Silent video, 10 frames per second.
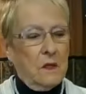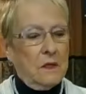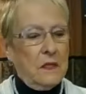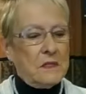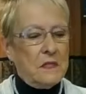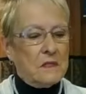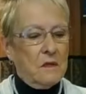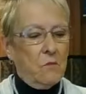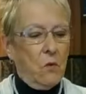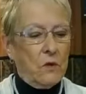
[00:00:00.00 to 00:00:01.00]
And he sent
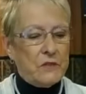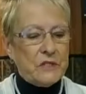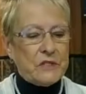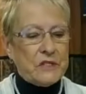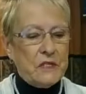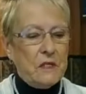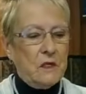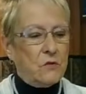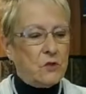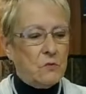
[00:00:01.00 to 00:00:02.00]
someone to see
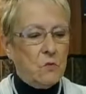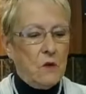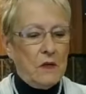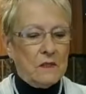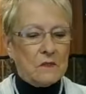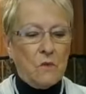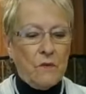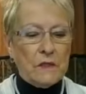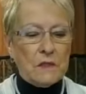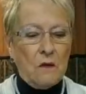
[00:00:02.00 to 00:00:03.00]
who she was.
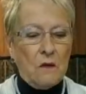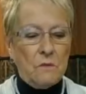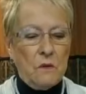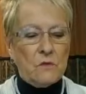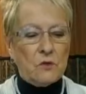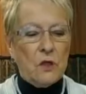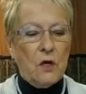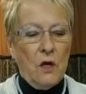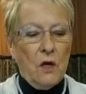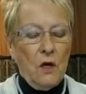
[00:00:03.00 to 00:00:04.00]
Well, they told him who she,
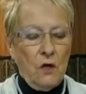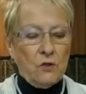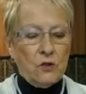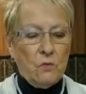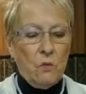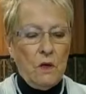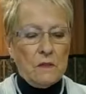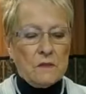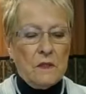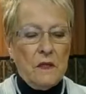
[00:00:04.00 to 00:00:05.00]
who she
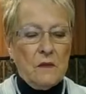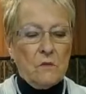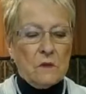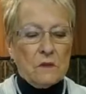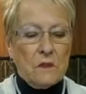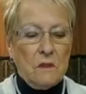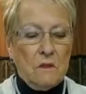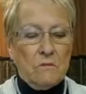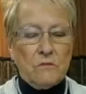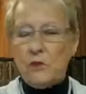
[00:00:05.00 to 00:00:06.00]
was, that he was,
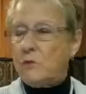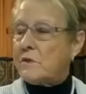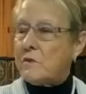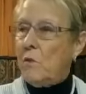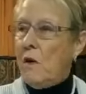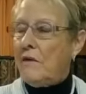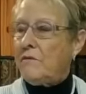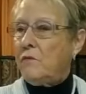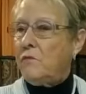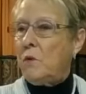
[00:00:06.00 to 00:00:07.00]
uh, she was the
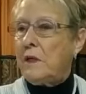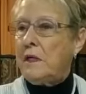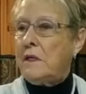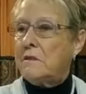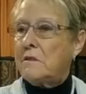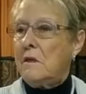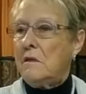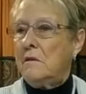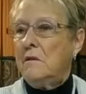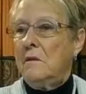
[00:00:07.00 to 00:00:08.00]
wife of one of his,
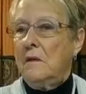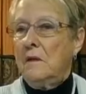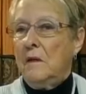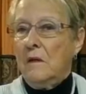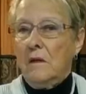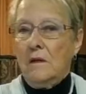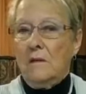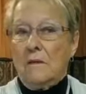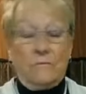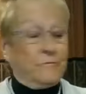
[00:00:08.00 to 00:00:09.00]
um,
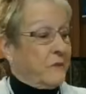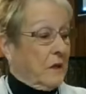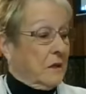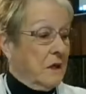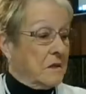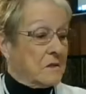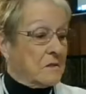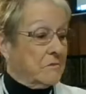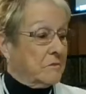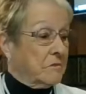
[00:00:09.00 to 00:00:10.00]
I guess.